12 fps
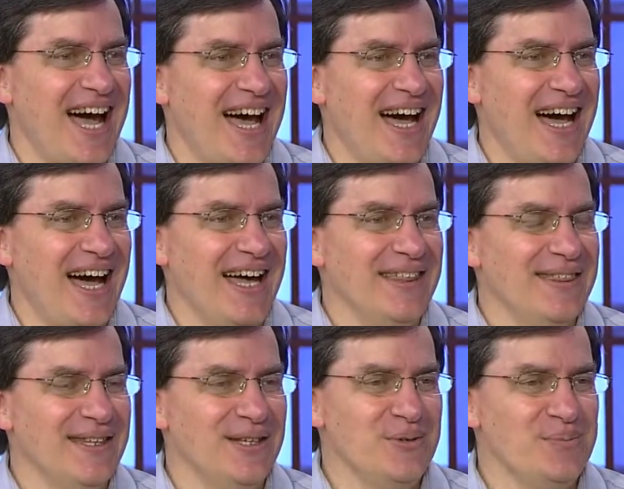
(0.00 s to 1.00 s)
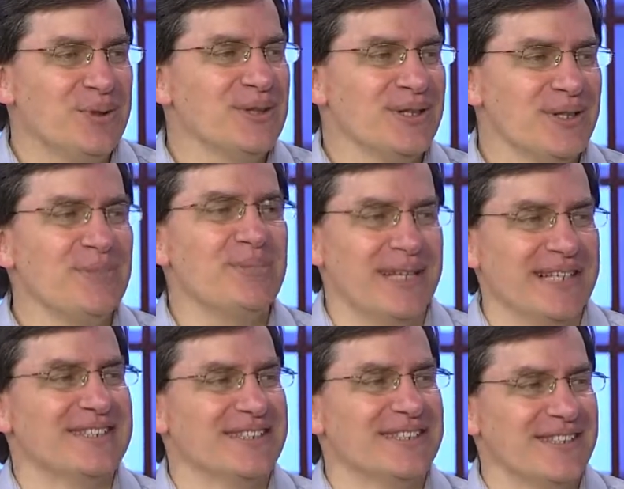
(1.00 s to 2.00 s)
a character i think you put little
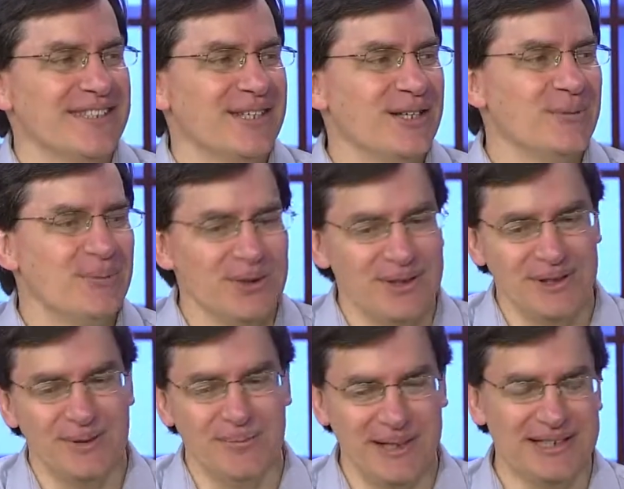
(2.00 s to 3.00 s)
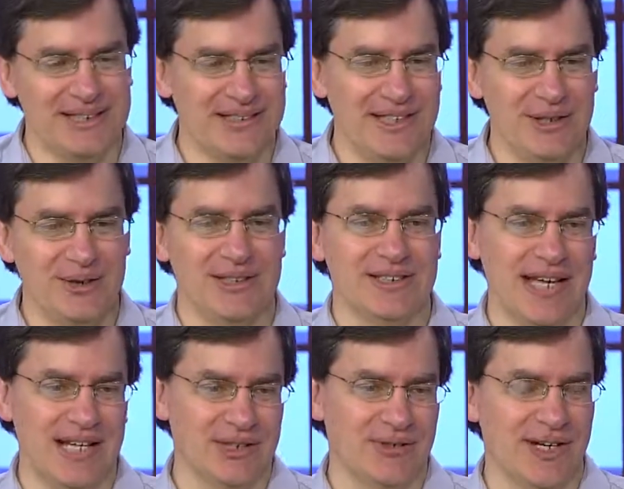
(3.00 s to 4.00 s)
bits yeah you put little bits and then you
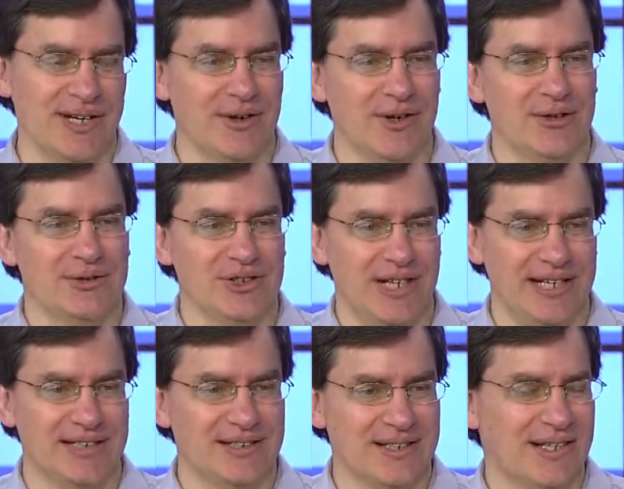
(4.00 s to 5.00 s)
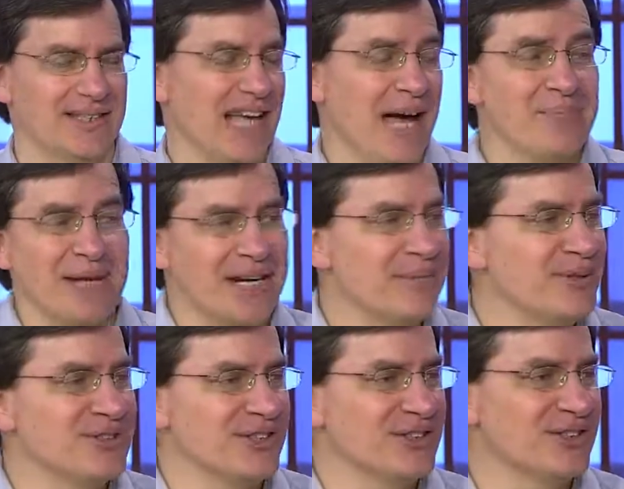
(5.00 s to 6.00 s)
exaggerate or you change things i'm not a
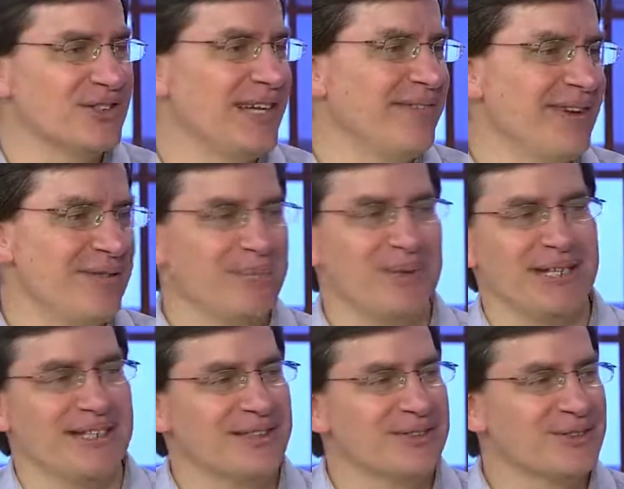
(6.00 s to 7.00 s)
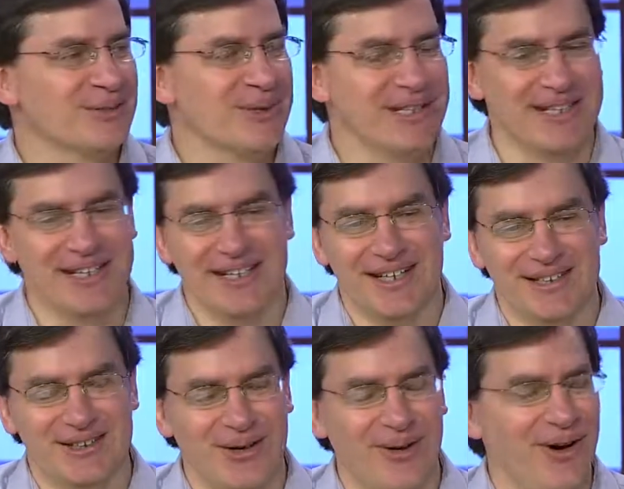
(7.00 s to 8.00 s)
musician i've mm-hmm. never played an instrument
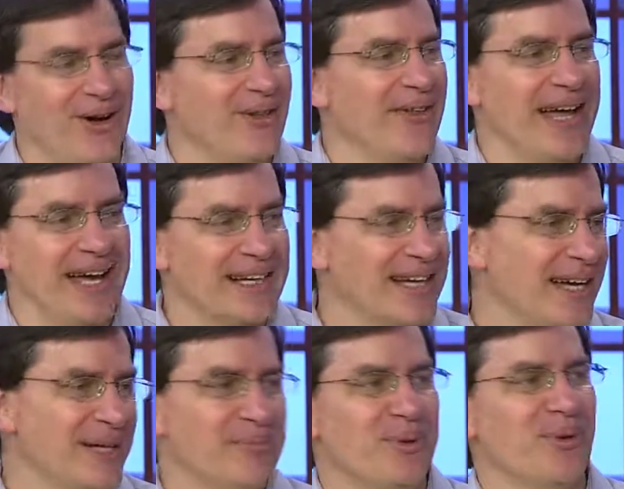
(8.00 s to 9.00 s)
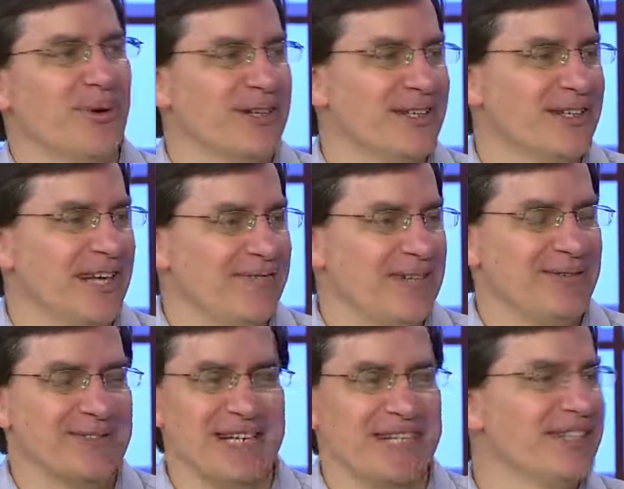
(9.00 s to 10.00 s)
so all that got imported i've
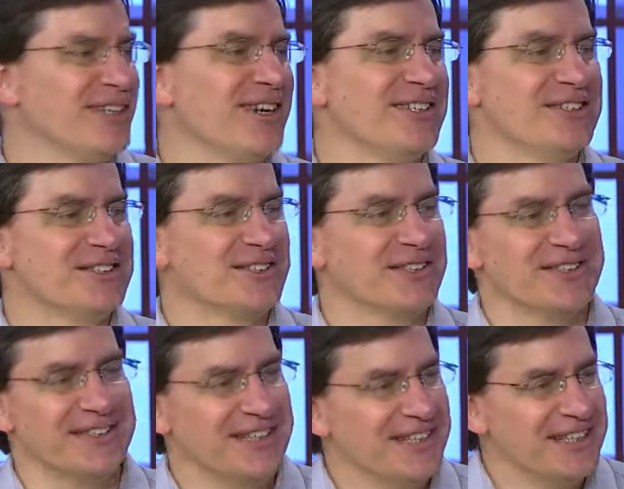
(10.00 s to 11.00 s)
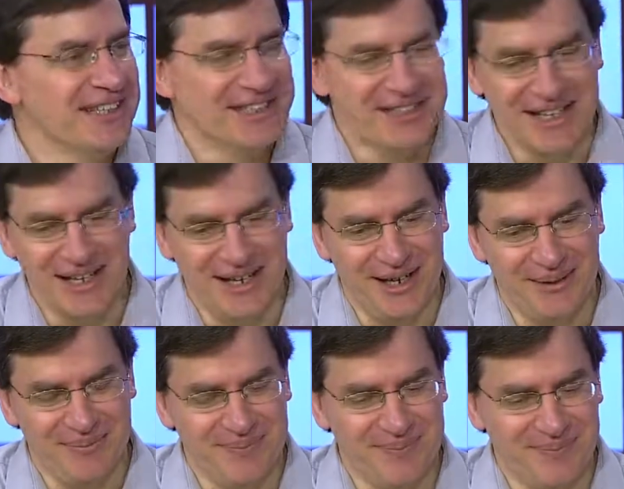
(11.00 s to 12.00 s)
never taken an audition um, How